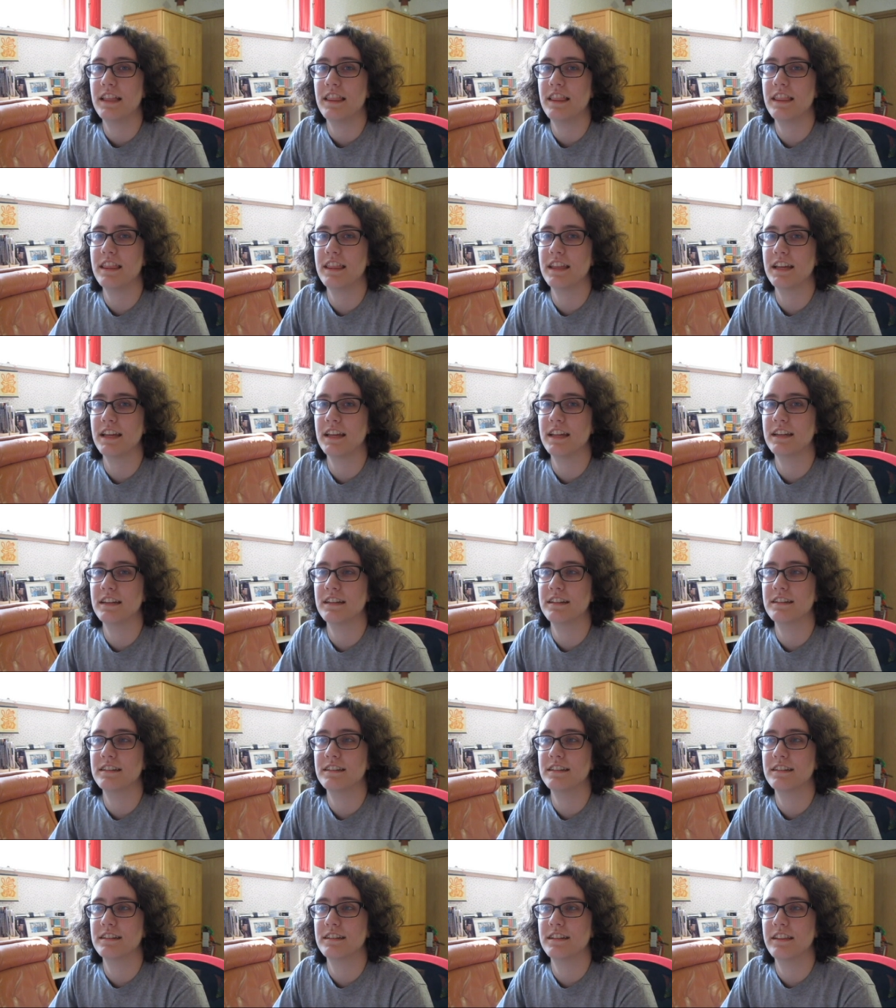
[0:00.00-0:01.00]
then
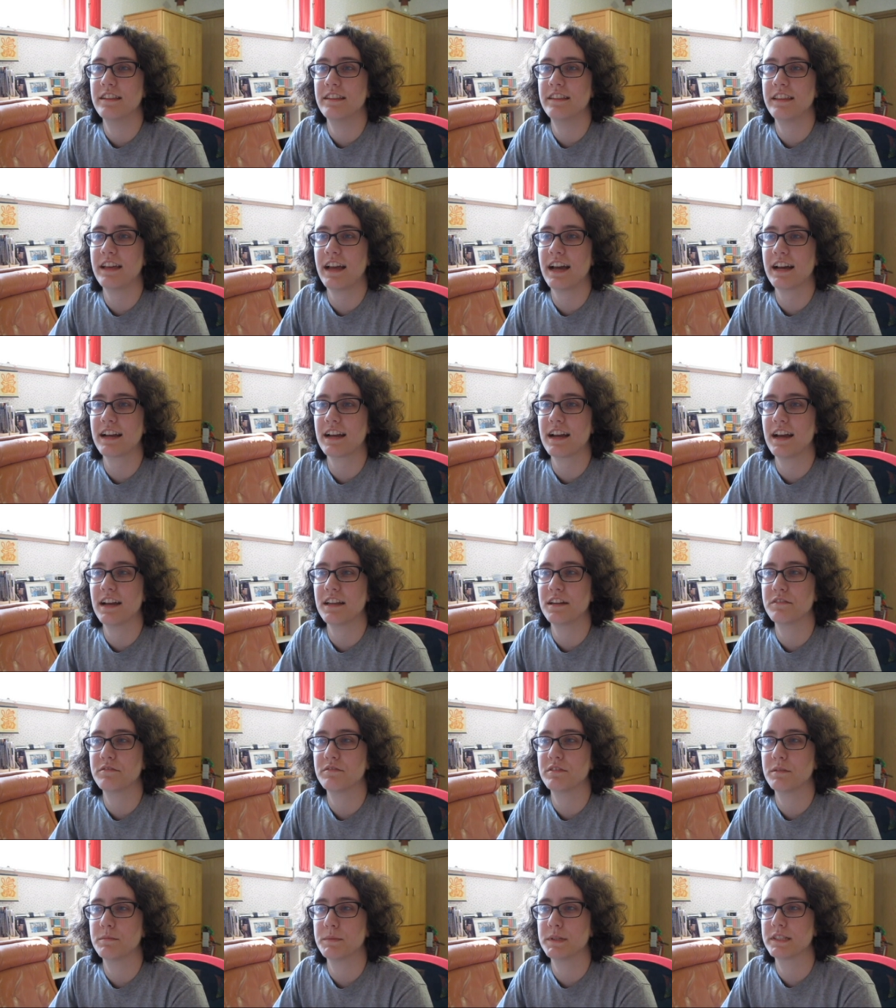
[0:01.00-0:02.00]
that kind
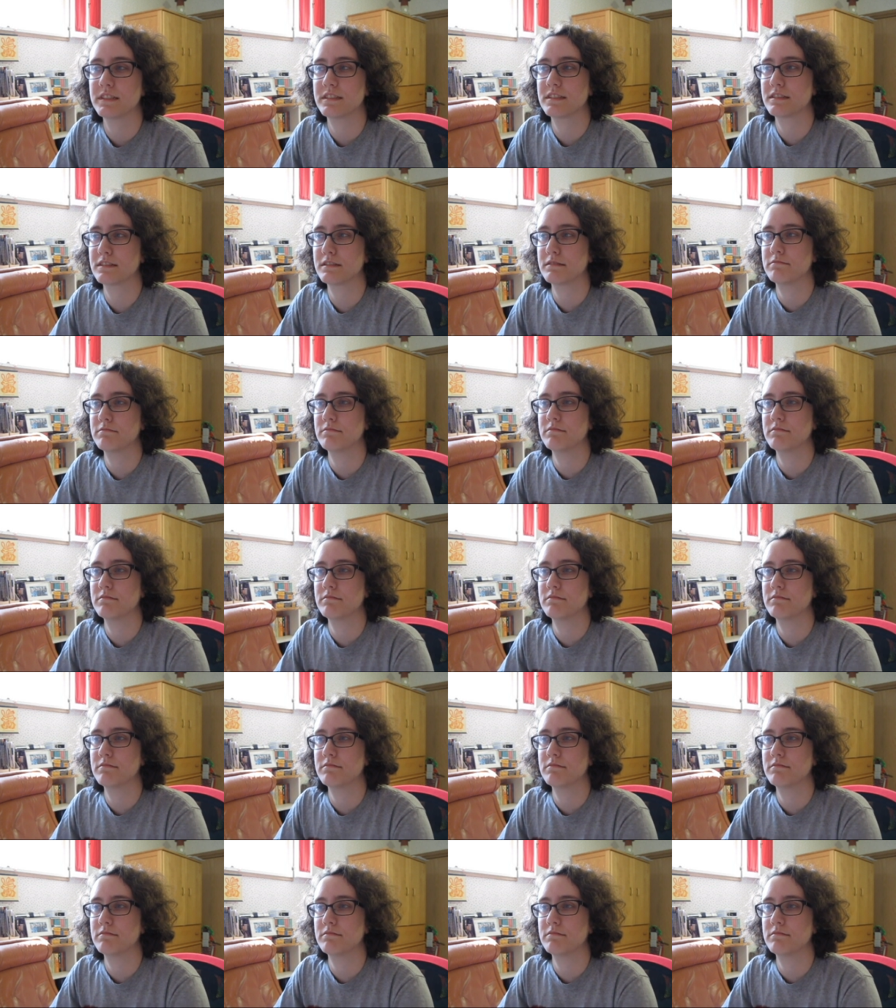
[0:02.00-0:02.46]
of limits